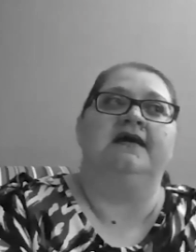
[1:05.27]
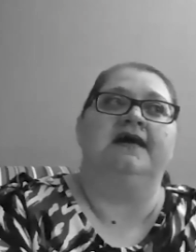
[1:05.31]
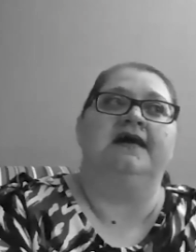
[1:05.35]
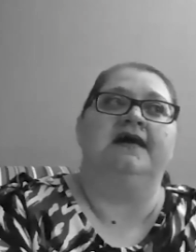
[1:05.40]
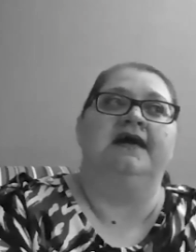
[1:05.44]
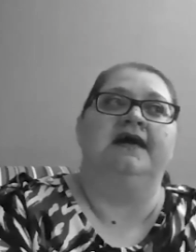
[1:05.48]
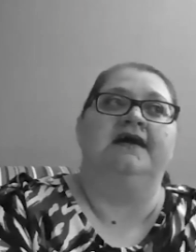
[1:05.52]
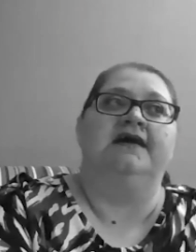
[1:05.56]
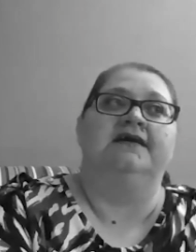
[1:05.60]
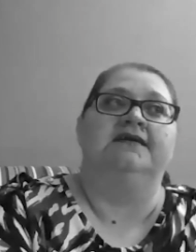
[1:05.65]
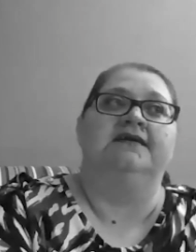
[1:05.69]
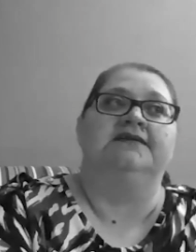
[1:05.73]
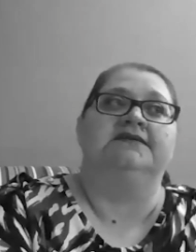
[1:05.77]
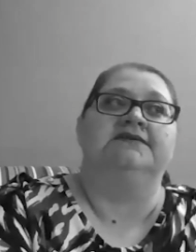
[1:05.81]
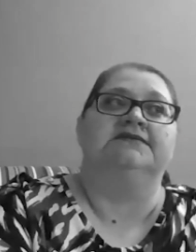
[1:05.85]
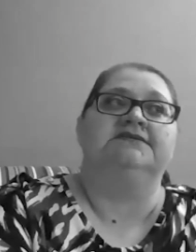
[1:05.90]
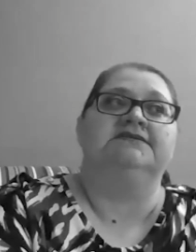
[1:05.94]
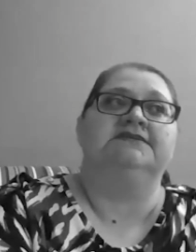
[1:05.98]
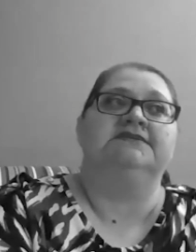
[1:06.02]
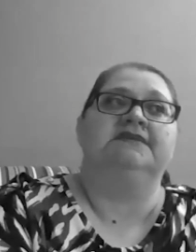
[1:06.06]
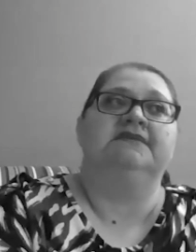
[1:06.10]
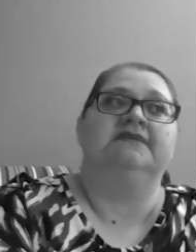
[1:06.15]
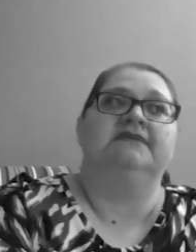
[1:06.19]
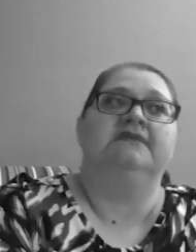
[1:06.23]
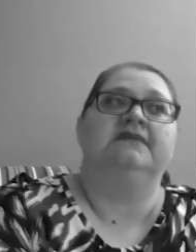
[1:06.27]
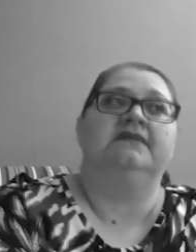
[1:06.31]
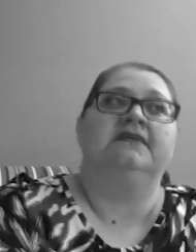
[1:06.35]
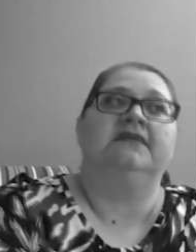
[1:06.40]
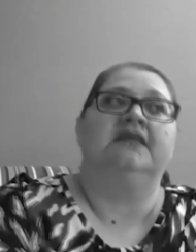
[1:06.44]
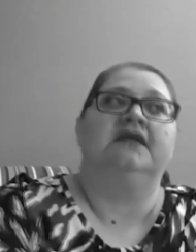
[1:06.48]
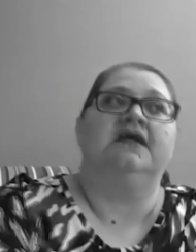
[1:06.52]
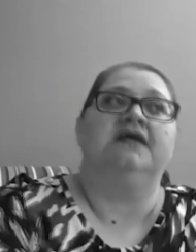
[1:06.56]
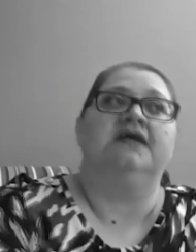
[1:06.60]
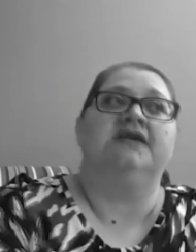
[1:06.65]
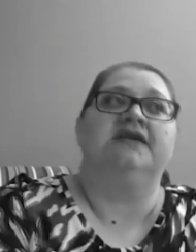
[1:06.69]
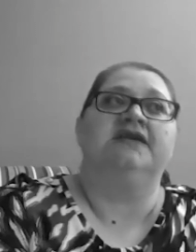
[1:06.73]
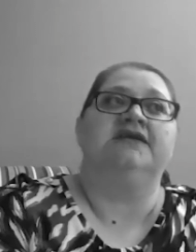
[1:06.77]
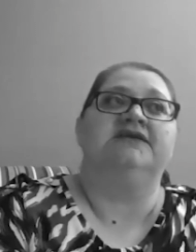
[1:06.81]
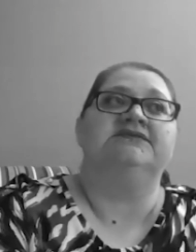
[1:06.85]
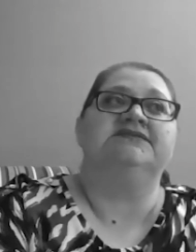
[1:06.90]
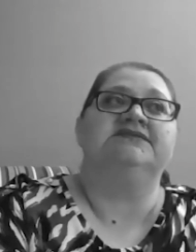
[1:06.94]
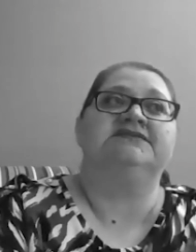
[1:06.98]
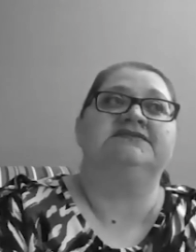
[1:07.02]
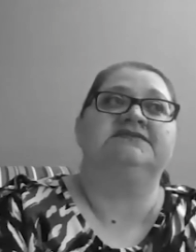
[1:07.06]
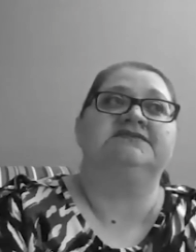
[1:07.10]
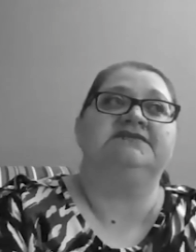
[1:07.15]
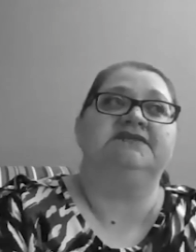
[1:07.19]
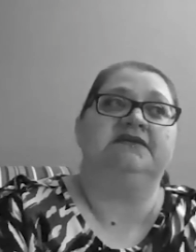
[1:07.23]
and it
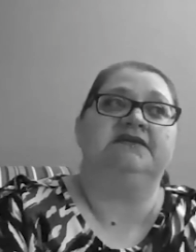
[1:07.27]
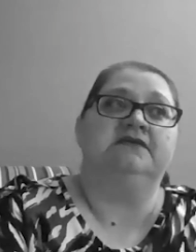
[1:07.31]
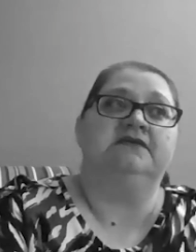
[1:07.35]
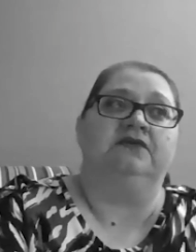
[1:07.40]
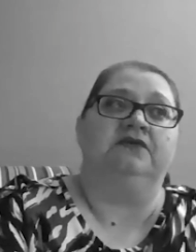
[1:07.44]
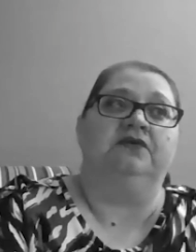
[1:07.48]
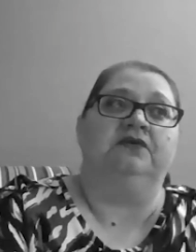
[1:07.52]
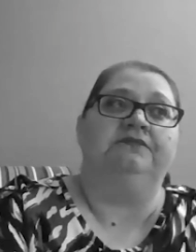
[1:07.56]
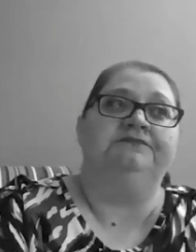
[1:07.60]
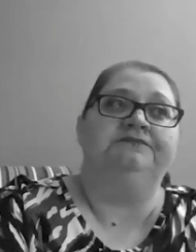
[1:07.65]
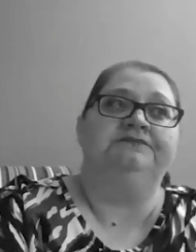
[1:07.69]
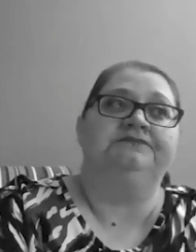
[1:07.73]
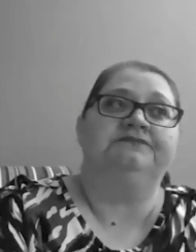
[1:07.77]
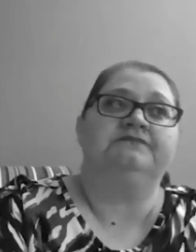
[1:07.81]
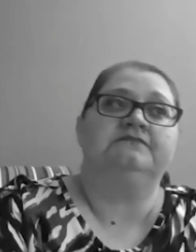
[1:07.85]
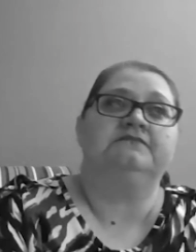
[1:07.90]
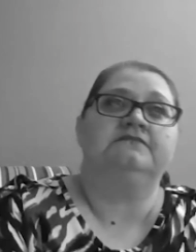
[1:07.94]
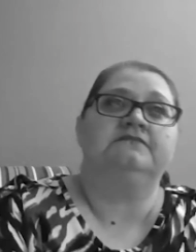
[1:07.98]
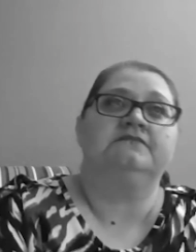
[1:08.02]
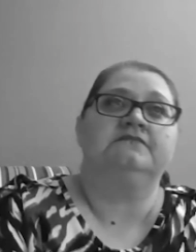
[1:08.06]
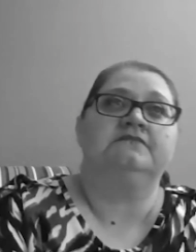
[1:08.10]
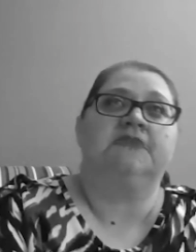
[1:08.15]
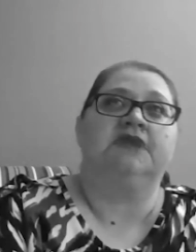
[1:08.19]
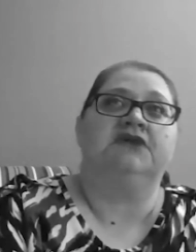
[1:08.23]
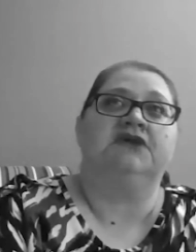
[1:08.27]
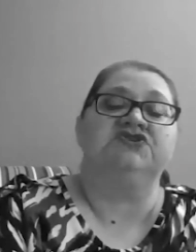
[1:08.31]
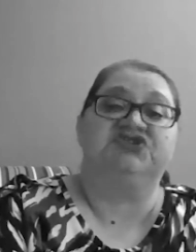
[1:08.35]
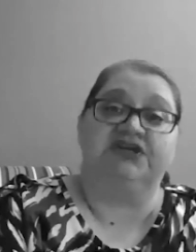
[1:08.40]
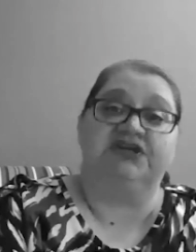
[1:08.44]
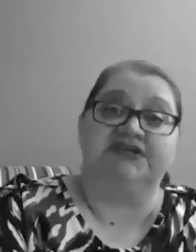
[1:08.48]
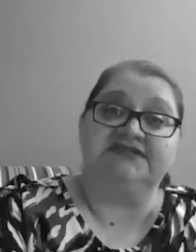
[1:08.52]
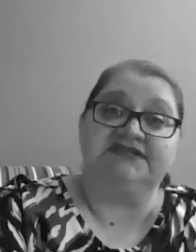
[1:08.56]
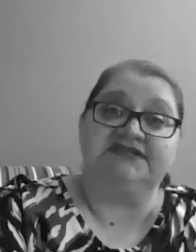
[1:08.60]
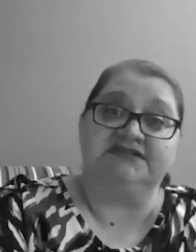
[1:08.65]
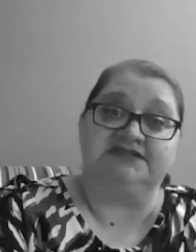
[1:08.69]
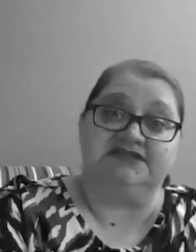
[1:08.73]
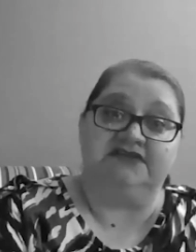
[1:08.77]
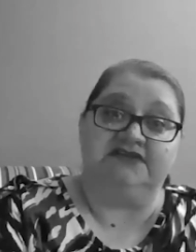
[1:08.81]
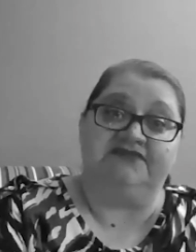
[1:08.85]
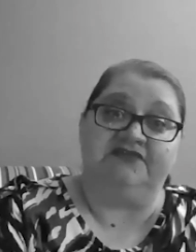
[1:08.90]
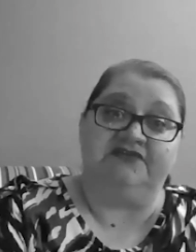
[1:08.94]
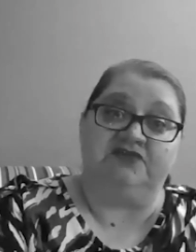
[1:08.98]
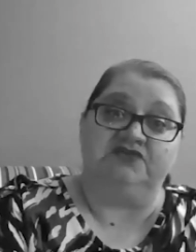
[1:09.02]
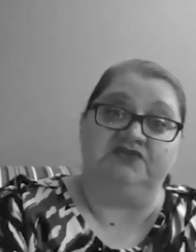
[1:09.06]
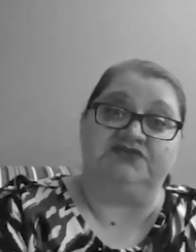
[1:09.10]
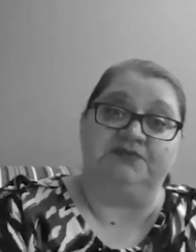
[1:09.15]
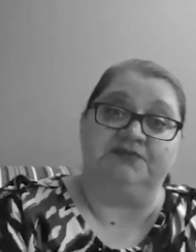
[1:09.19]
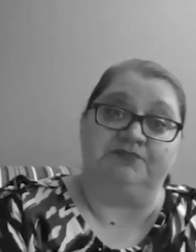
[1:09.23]
is still just as
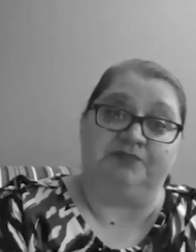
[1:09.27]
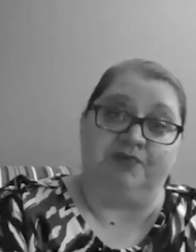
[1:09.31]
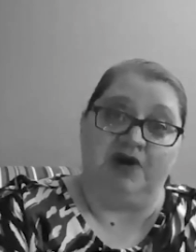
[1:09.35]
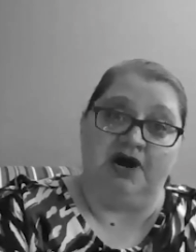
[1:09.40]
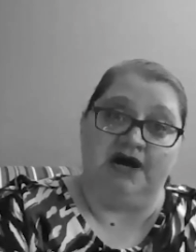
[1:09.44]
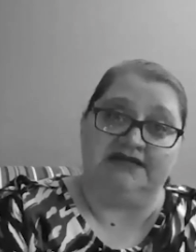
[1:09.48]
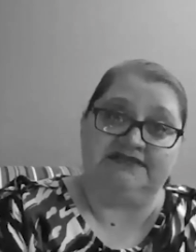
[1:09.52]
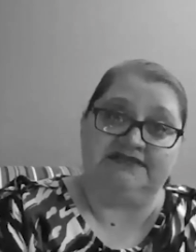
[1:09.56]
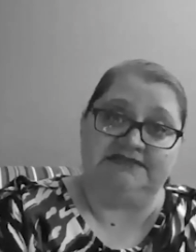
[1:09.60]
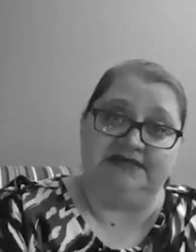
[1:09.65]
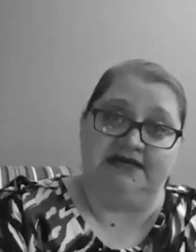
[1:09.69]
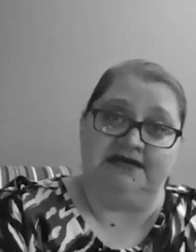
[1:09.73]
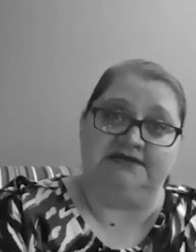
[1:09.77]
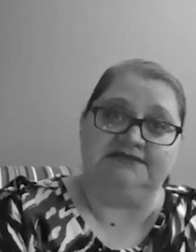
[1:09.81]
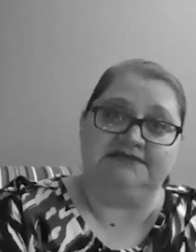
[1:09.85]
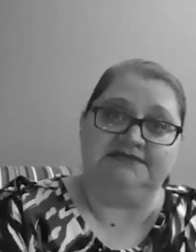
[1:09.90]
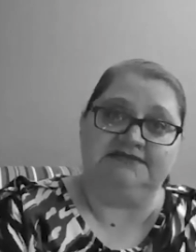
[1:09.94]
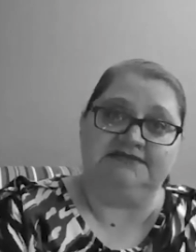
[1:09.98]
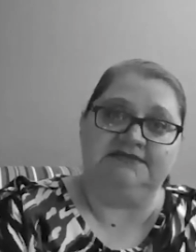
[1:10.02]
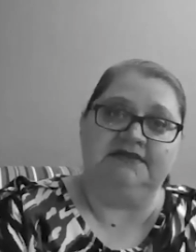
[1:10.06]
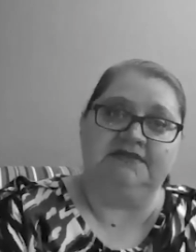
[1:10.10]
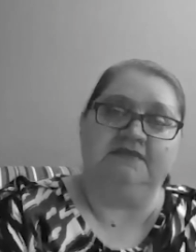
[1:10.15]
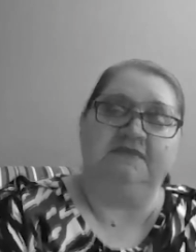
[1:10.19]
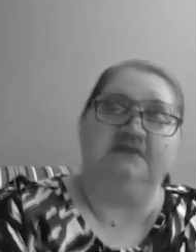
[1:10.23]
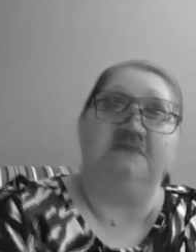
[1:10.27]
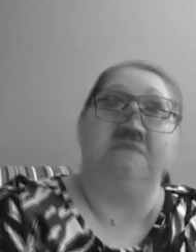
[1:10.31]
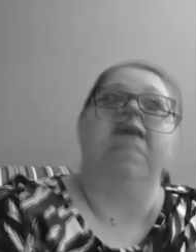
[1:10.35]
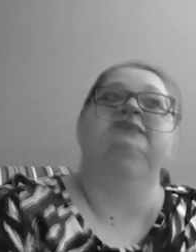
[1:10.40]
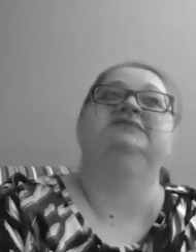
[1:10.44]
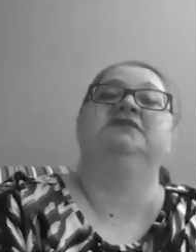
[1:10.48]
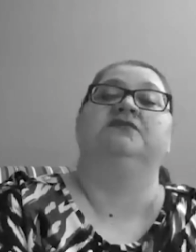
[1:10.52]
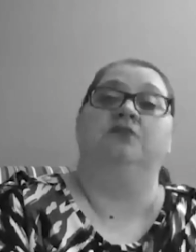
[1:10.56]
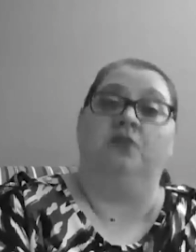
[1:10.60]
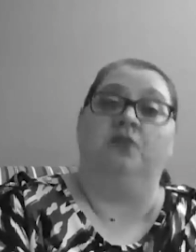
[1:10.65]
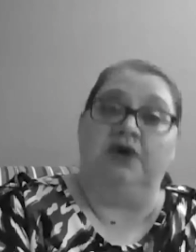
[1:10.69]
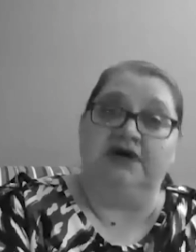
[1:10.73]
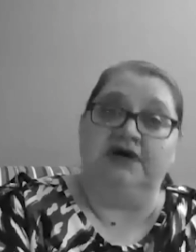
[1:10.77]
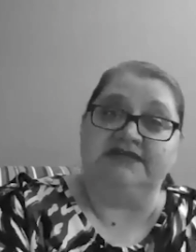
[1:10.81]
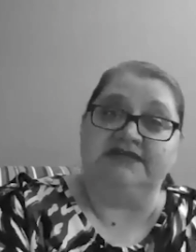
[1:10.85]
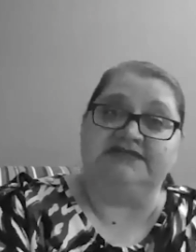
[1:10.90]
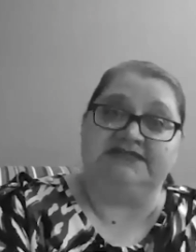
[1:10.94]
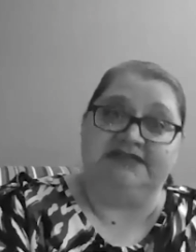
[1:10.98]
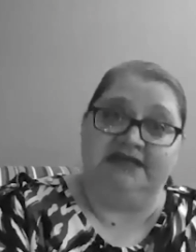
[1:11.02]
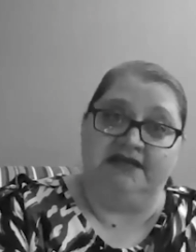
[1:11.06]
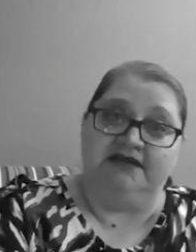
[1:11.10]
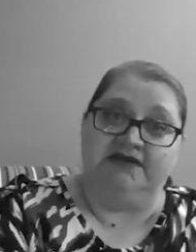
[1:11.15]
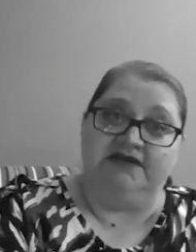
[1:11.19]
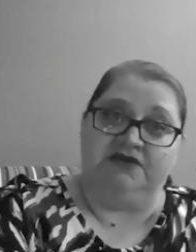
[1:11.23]
difficult to process as it
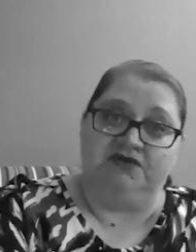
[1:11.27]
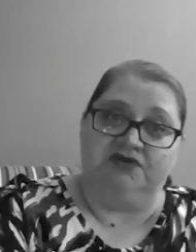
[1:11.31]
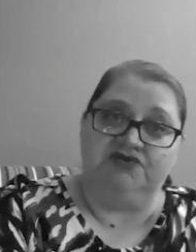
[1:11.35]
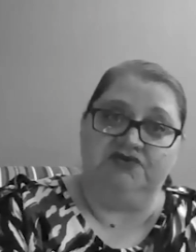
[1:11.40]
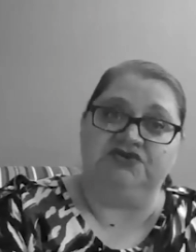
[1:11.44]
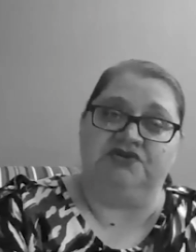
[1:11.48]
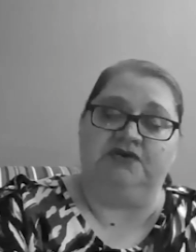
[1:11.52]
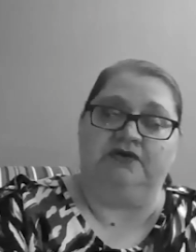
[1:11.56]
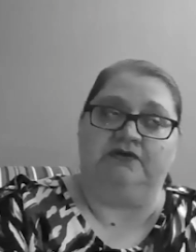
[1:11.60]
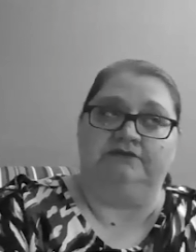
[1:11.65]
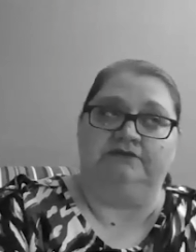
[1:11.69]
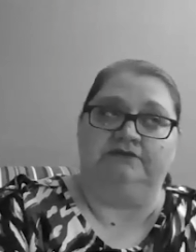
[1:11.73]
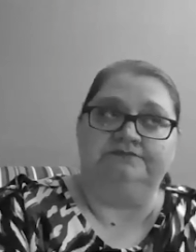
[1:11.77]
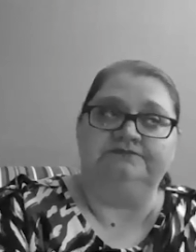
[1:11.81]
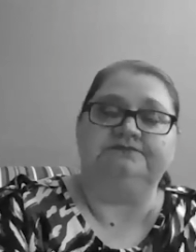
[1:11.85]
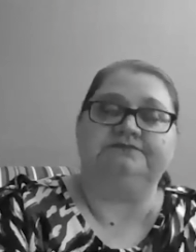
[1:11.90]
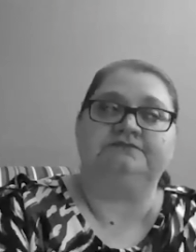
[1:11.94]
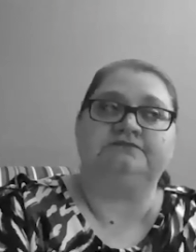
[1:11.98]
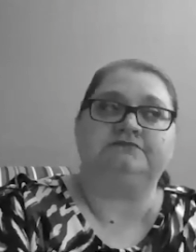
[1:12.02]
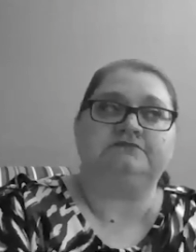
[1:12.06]
was 10 years ago.